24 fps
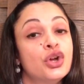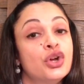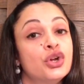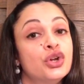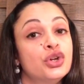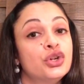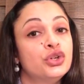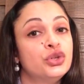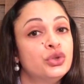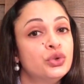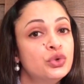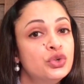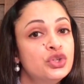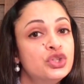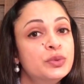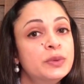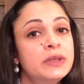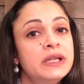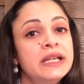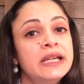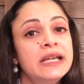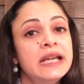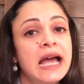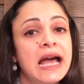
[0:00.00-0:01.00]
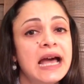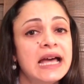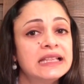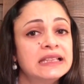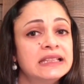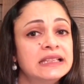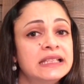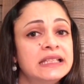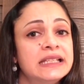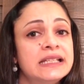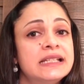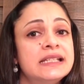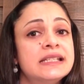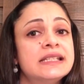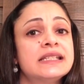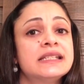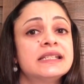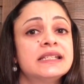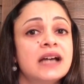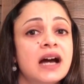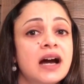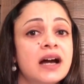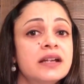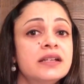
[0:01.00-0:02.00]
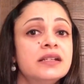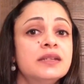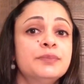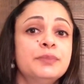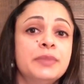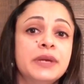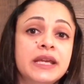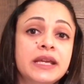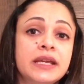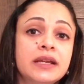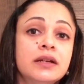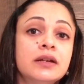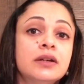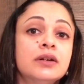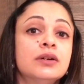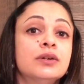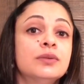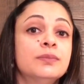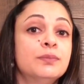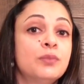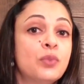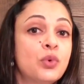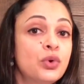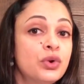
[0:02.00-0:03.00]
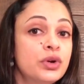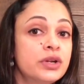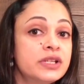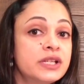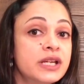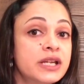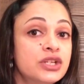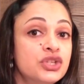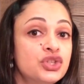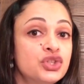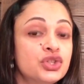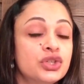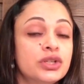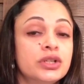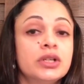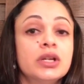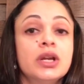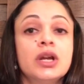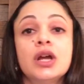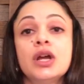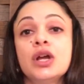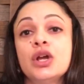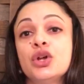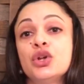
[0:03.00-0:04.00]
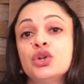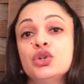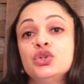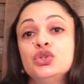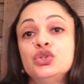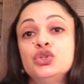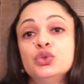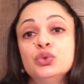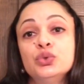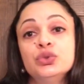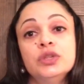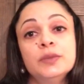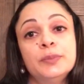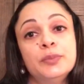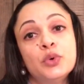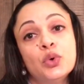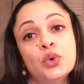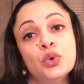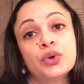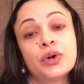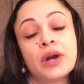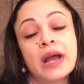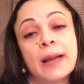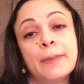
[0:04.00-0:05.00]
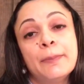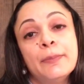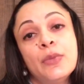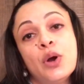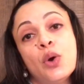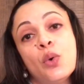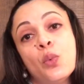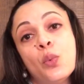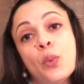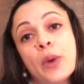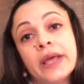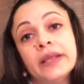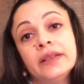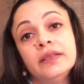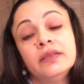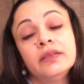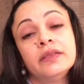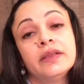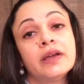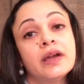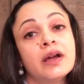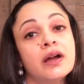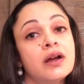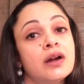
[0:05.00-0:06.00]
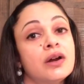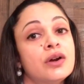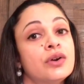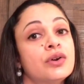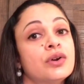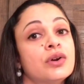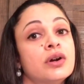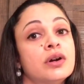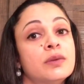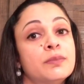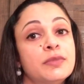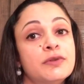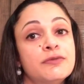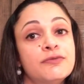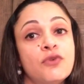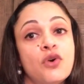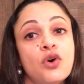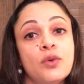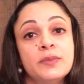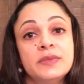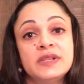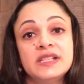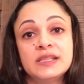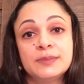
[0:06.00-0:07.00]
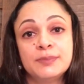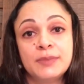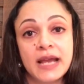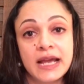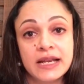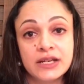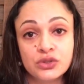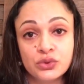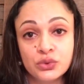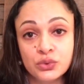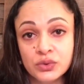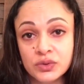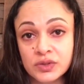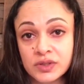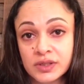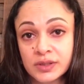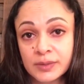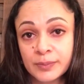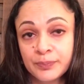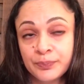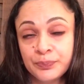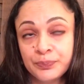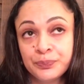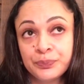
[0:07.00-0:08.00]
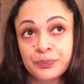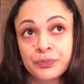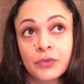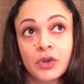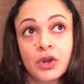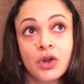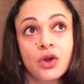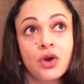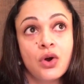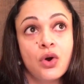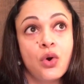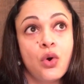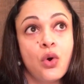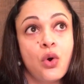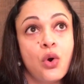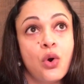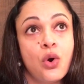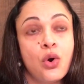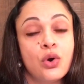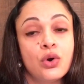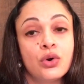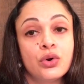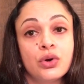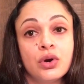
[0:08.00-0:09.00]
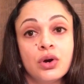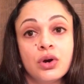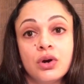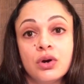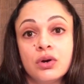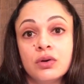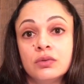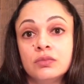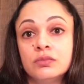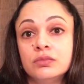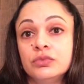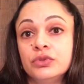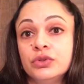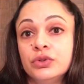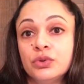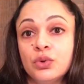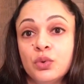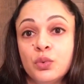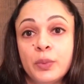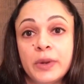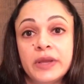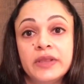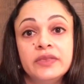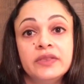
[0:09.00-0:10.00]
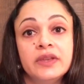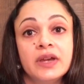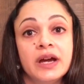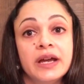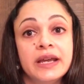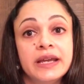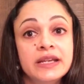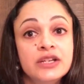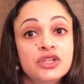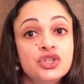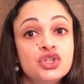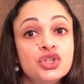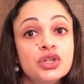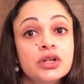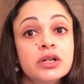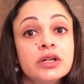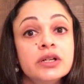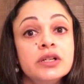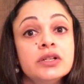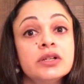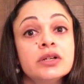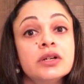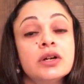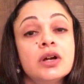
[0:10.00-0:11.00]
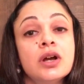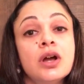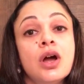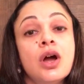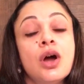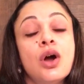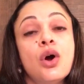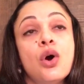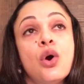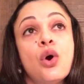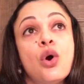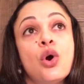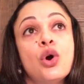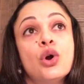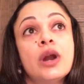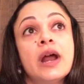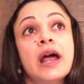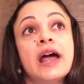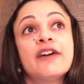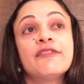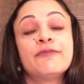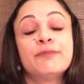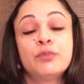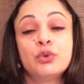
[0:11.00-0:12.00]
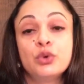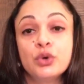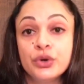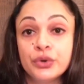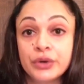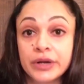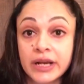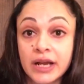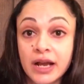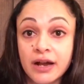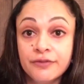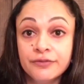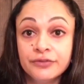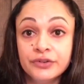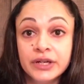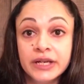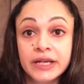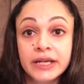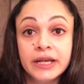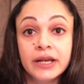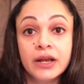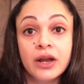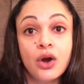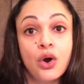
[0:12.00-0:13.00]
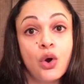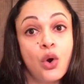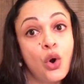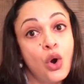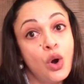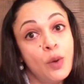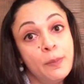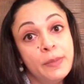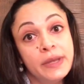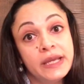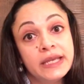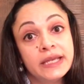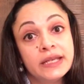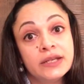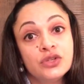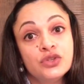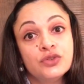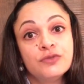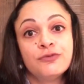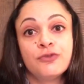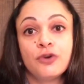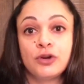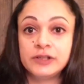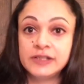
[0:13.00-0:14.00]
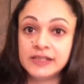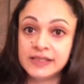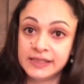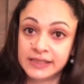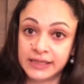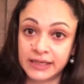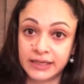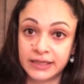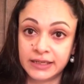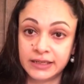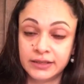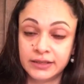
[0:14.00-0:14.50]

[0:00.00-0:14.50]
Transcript: Usually, athletes start paying more attention to the program when their performance plateaus or when they are injured or have poor recovery or begin to fall sick.